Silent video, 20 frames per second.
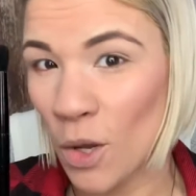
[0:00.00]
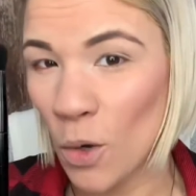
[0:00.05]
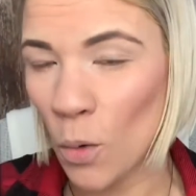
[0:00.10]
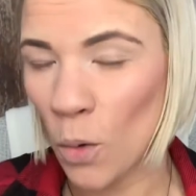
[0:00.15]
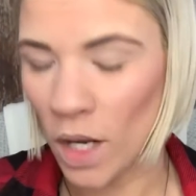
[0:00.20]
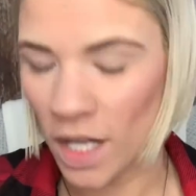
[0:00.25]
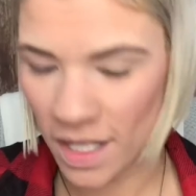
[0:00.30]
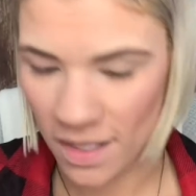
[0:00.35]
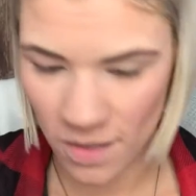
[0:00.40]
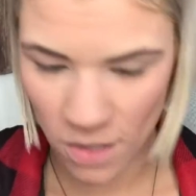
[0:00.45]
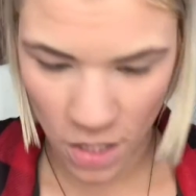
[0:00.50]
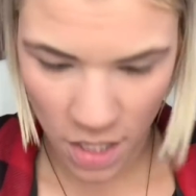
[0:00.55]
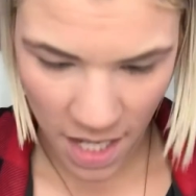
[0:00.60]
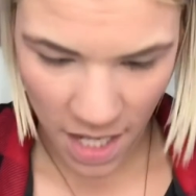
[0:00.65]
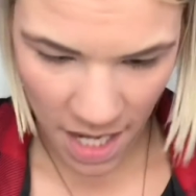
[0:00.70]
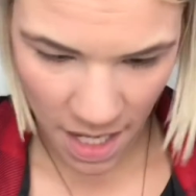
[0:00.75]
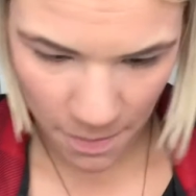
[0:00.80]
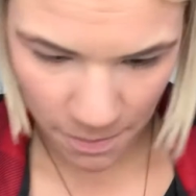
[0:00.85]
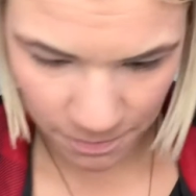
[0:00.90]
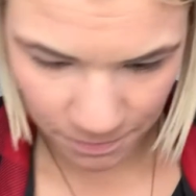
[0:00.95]
what is her
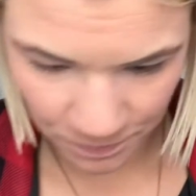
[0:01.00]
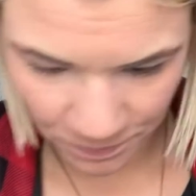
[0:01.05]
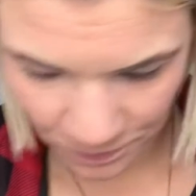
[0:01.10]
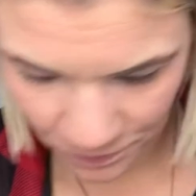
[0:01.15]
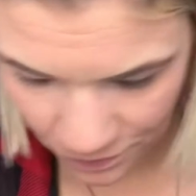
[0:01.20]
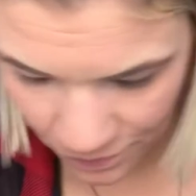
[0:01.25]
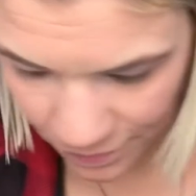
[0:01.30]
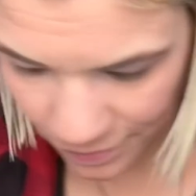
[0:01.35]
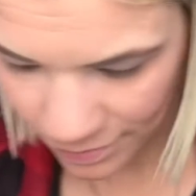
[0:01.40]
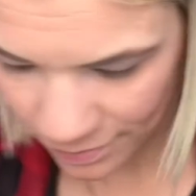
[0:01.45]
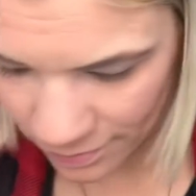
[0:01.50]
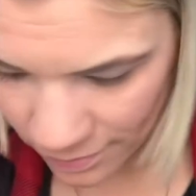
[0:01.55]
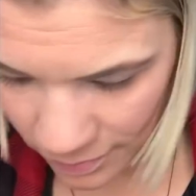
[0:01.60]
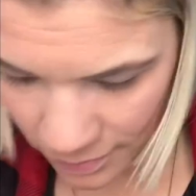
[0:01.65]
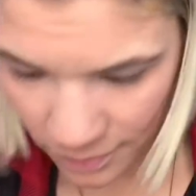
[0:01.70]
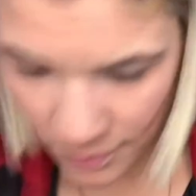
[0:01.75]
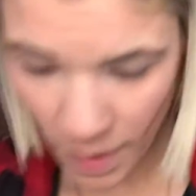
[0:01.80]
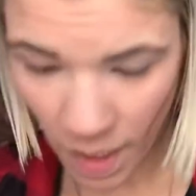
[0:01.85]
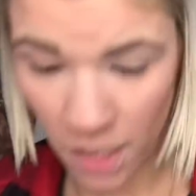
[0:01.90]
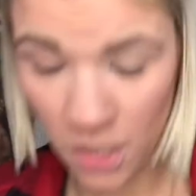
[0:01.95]
name?
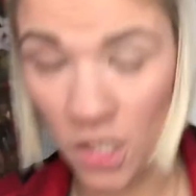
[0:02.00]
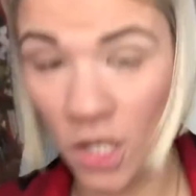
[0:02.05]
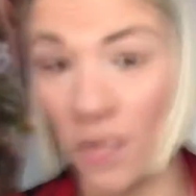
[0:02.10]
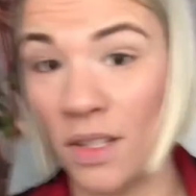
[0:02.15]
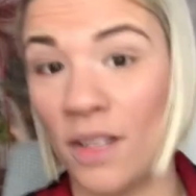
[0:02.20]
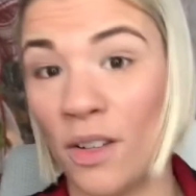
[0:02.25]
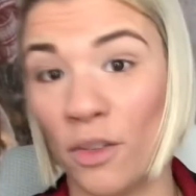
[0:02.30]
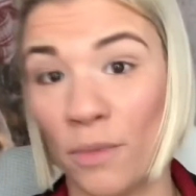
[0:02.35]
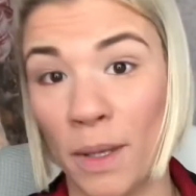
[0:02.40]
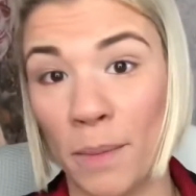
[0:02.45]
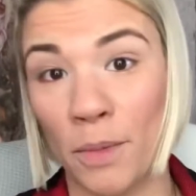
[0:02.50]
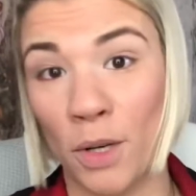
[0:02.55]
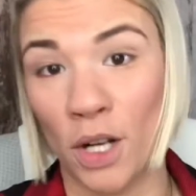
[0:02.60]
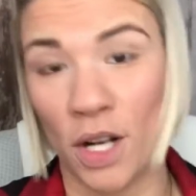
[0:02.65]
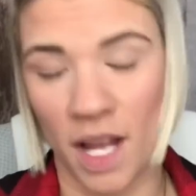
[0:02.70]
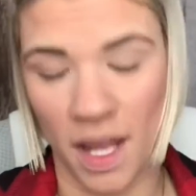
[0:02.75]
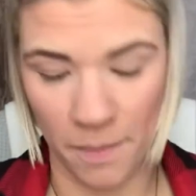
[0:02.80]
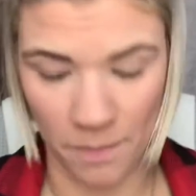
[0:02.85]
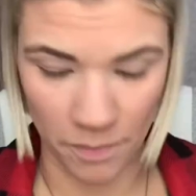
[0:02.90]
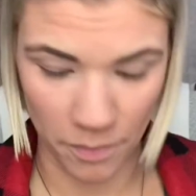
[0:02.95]
Chelsea don't remember her
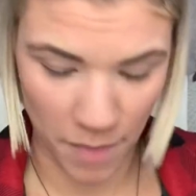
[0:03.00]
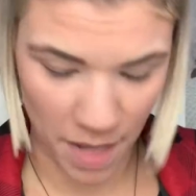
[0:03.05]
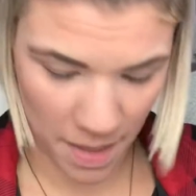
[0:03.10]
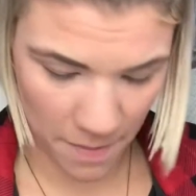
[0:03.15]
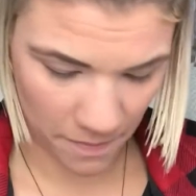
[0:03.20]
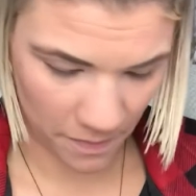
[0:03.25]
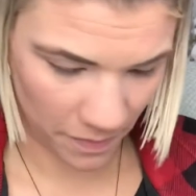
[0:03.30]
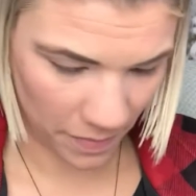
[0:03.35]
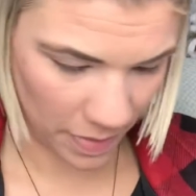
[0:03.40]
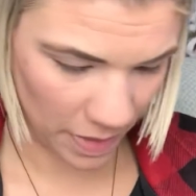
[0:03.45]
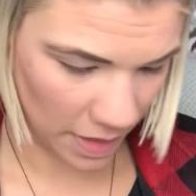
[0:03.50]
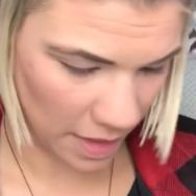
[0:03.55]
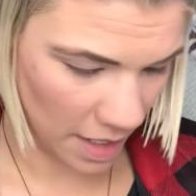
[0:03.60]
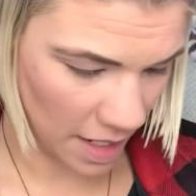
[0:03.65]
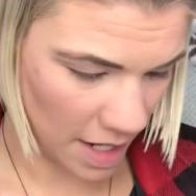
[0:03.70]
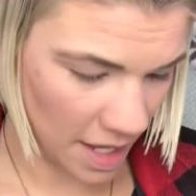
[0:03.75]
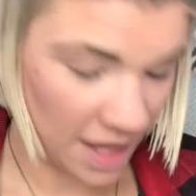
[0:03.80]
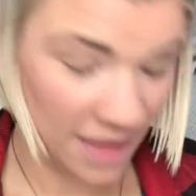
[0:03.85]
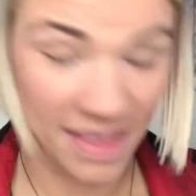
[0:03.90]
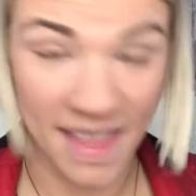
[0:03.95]
name, but
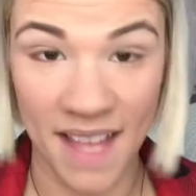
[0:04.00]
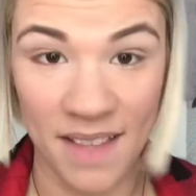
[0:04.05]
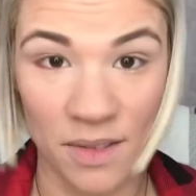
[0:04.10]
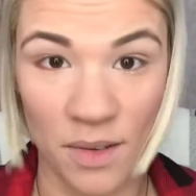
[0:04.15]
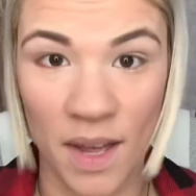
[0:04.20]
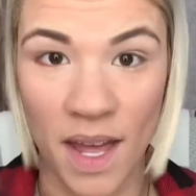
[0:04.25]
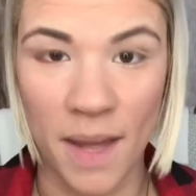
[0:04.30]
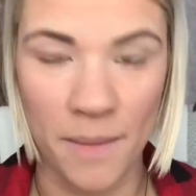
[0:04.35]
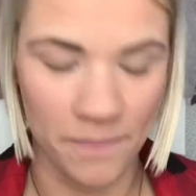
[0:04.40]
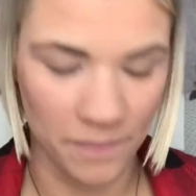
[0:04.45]
that's okay.